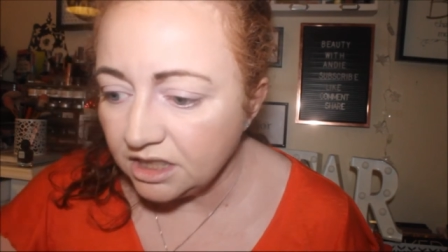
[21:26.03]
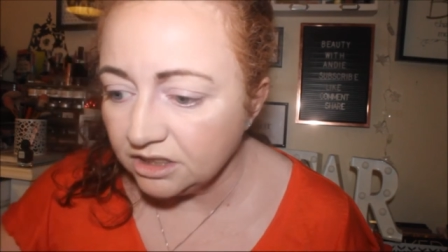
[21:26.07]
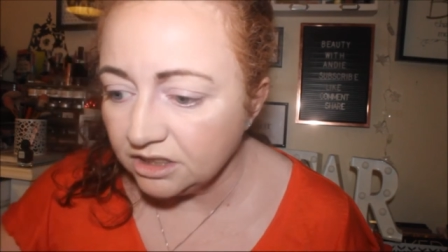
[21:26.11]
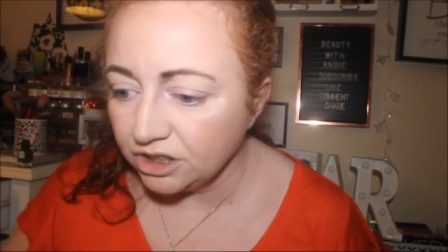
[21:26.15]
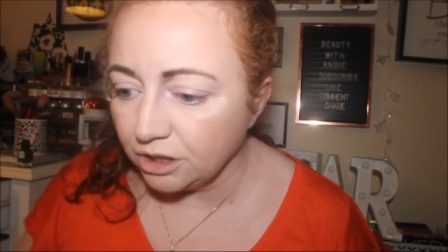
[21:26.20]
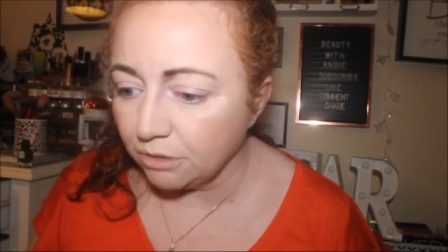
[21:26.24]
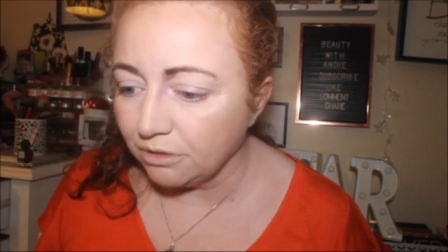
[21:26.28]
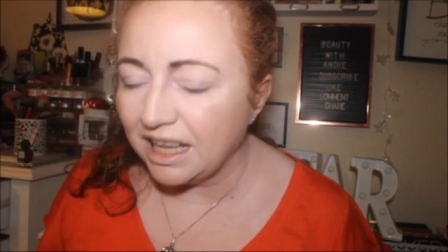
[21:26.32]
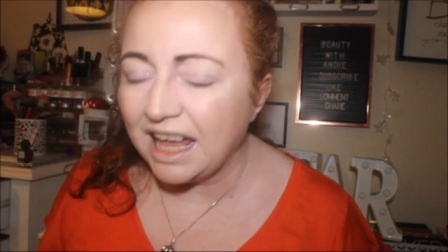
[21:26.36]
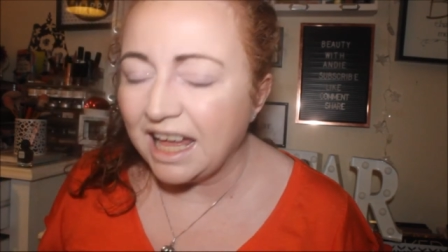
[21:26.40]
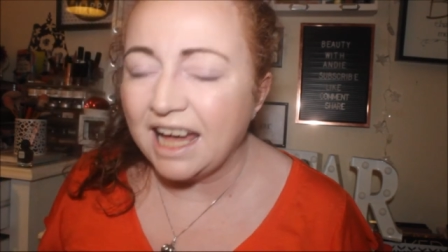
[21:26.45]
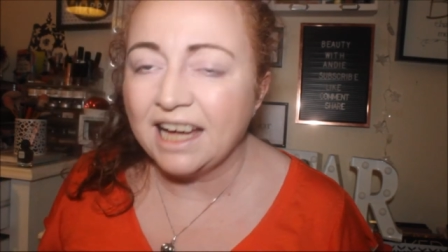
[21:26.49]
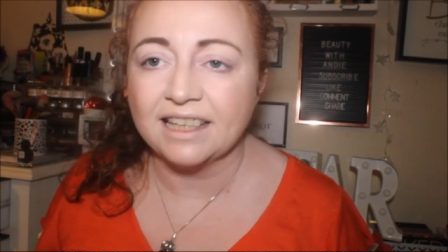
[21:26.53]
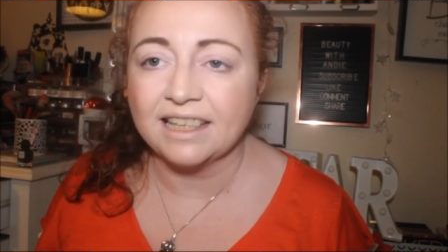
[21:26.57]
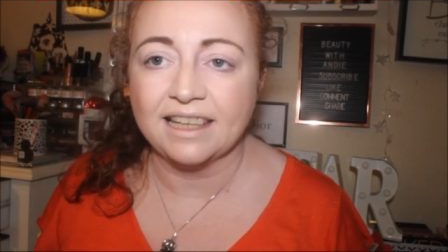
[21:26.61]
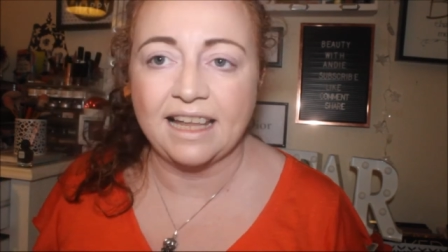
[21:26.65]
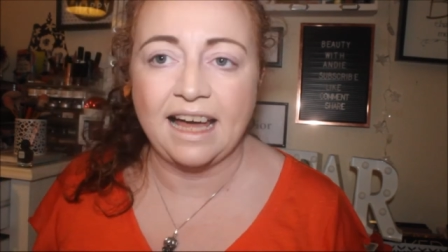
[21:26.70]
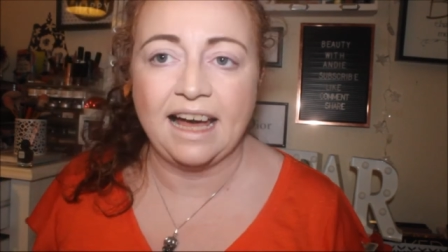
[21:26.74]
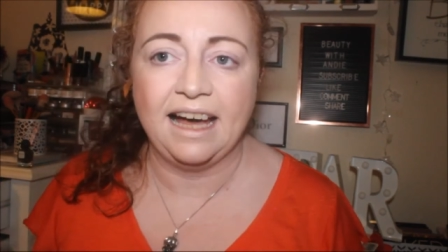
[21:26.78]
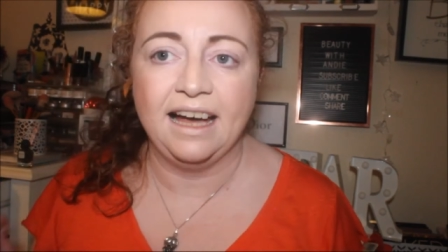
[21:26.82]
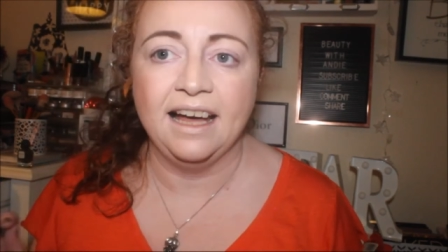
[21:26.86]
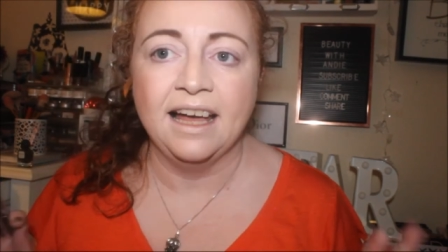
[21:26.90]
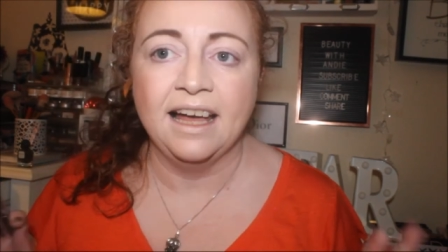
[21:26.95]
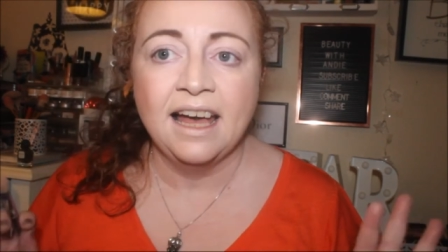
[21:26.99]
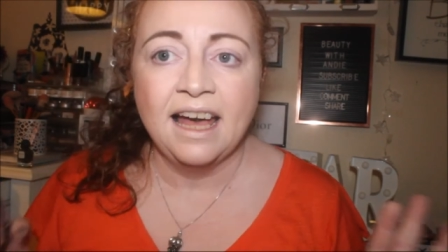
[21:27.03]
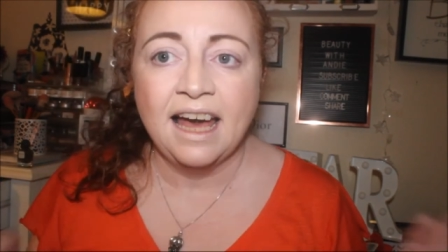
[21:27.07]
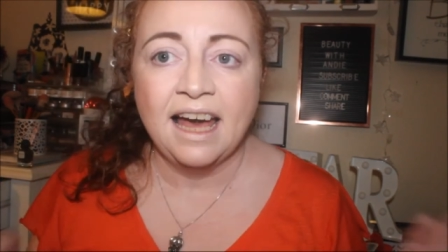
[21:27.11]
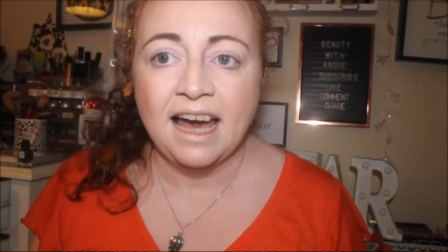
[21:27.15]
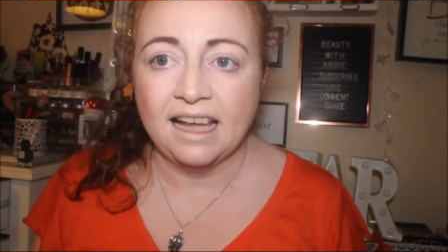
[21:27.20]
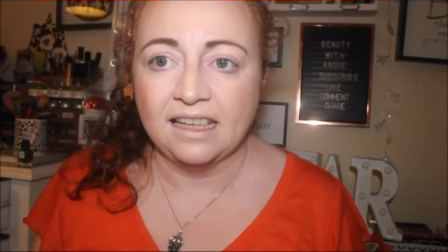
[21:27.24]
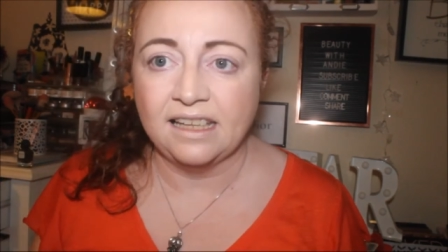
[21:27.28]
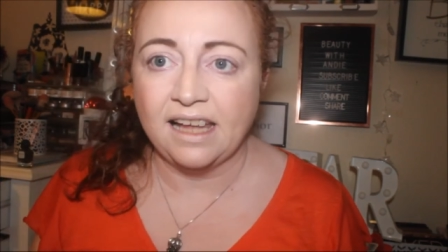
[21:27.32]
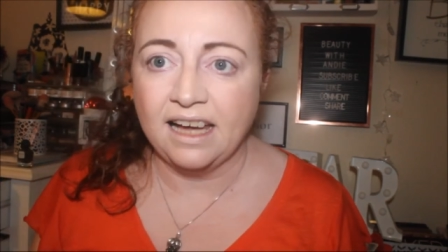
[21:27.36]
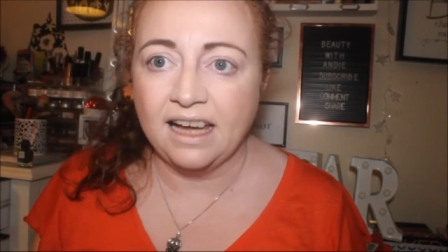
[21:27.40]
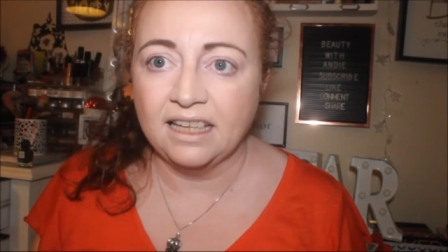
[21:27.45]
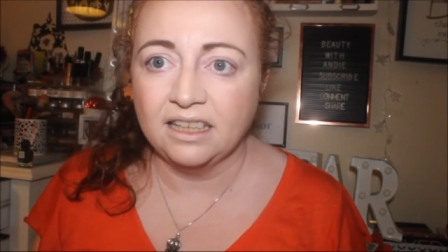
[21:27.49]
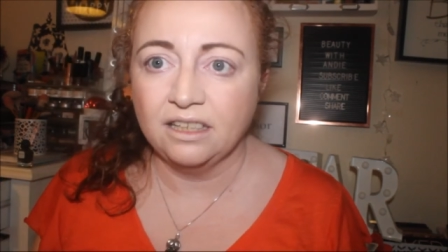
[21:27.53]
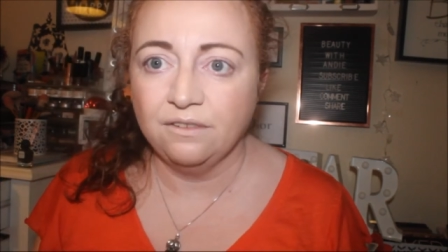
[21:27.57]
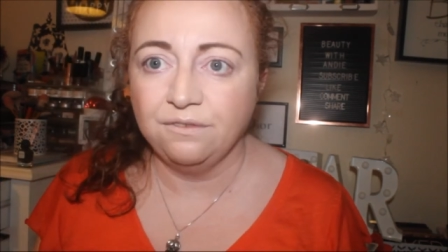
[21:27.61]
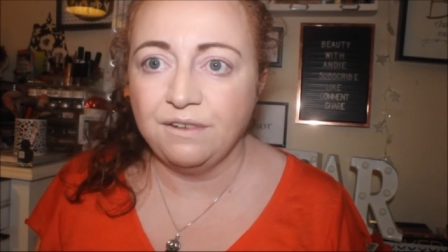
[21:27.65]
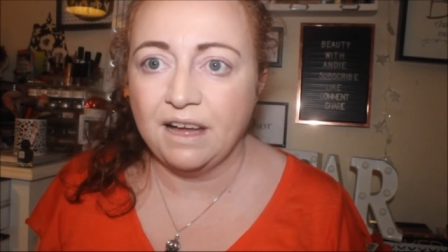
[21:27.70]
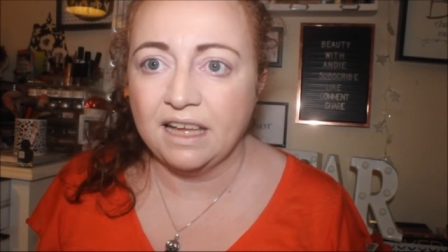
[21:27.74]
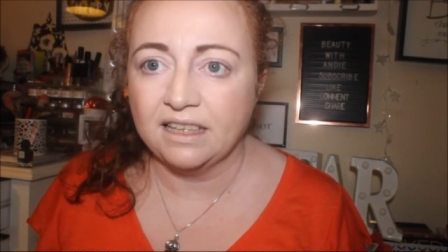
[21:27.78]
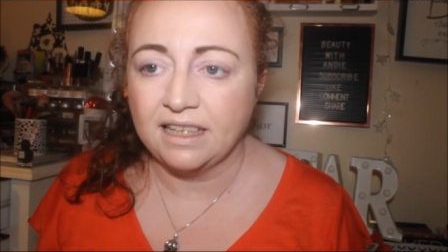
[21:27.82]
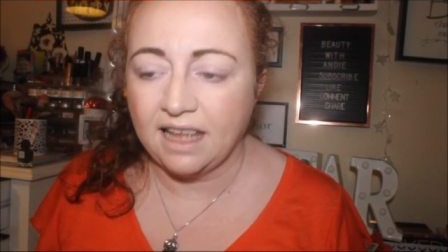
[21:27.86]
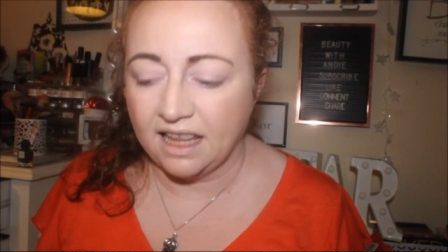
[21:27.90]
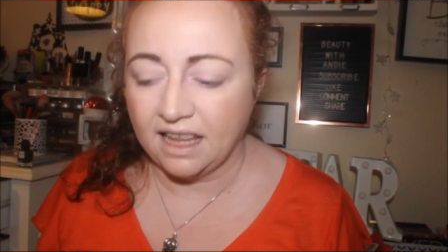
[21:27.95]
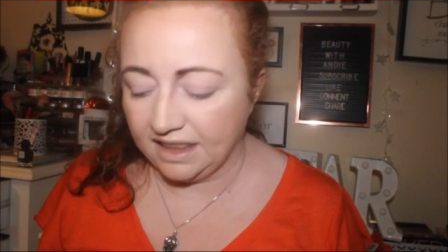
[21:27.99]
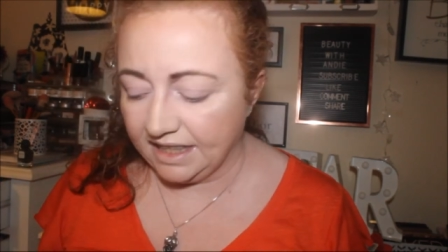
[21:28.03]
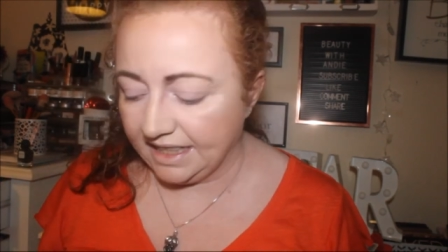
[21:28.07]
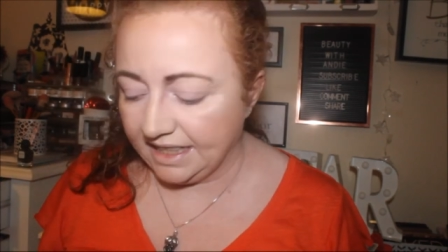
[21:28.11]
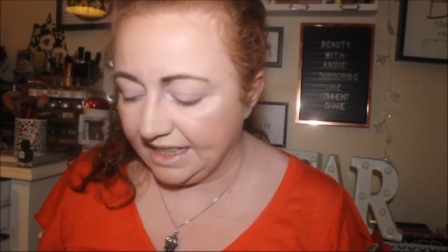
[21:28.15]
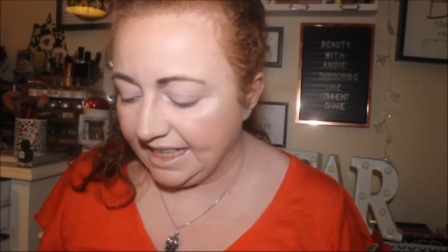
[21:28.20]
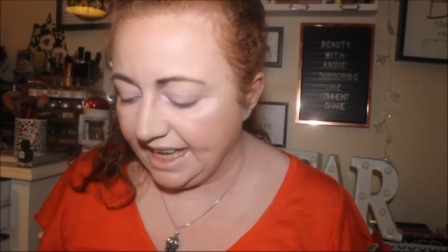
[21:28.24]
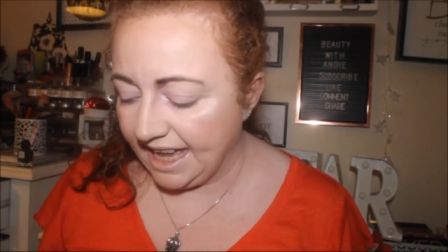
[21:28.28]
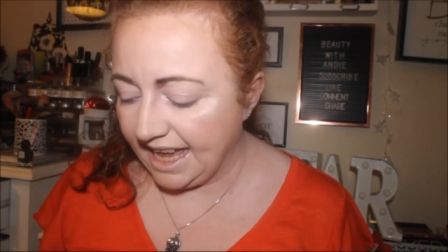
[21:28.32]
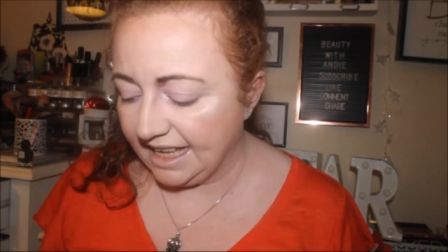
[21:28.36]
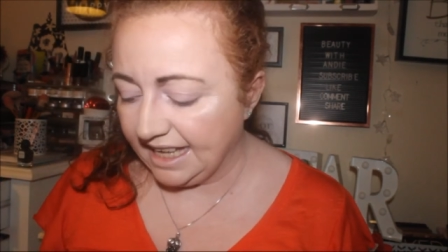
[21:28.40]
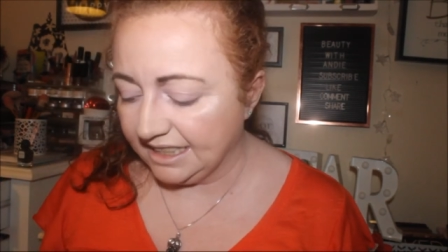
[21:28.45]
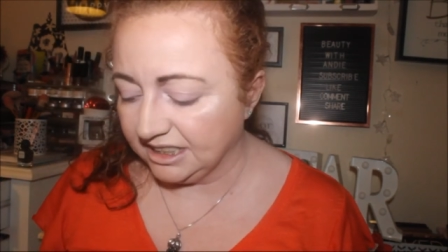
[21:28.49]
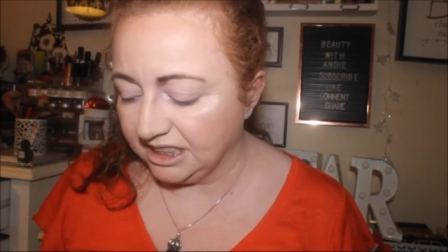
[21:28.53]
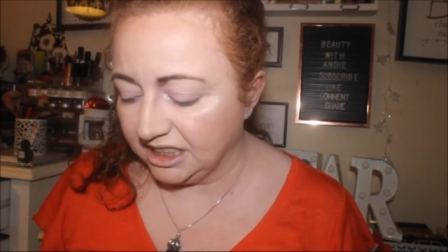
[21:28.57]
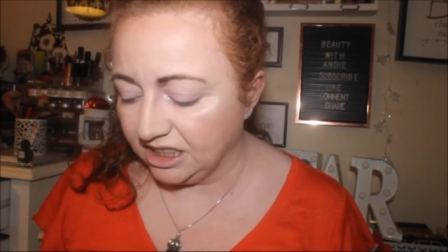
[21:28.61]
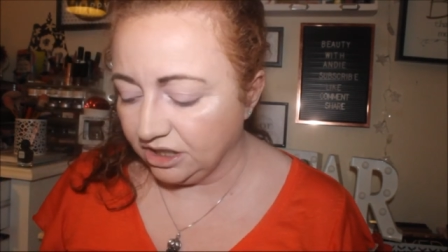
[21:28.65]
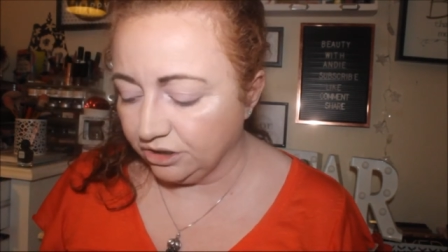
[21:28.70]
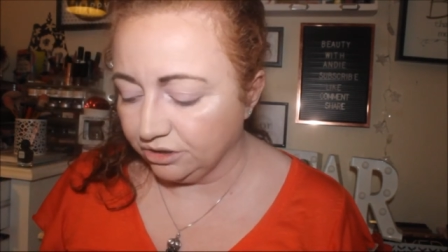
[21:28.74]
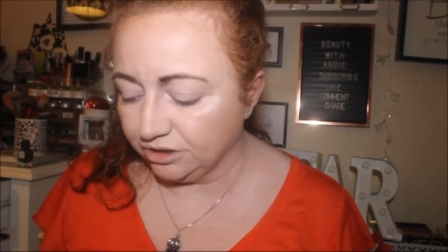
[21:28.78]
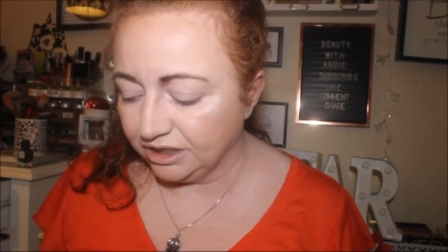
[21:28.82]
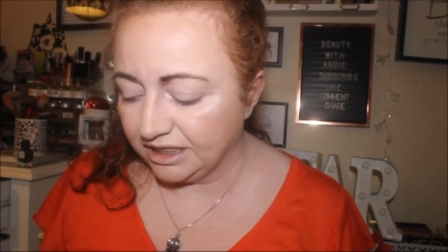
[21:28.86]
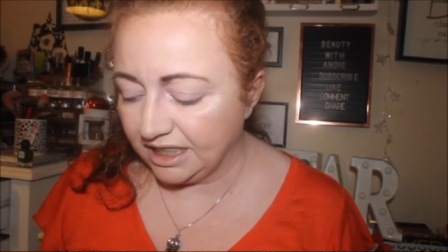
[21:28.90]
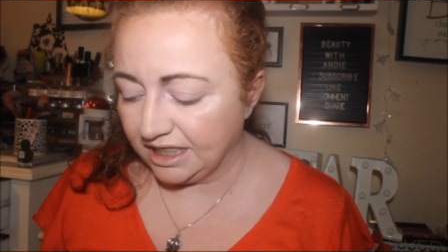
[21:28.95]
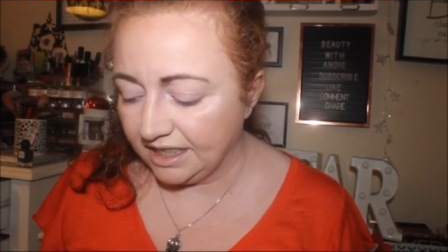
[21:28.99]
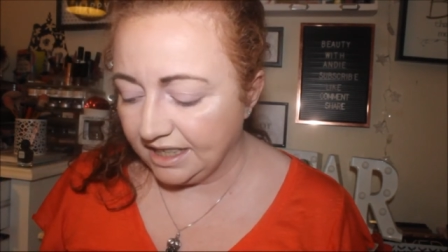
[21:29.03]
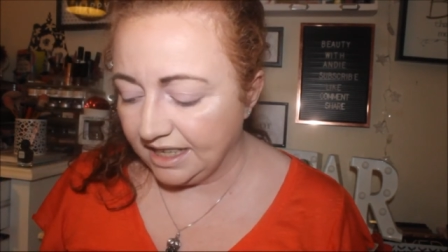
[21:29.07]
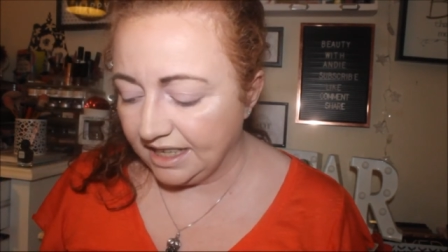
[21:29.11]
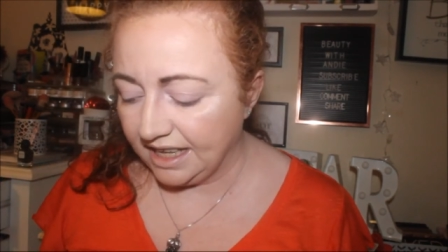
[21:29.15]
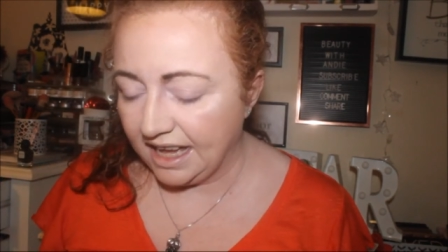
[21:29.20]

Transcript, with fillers: So I like that. I like the fact that the eyeshadows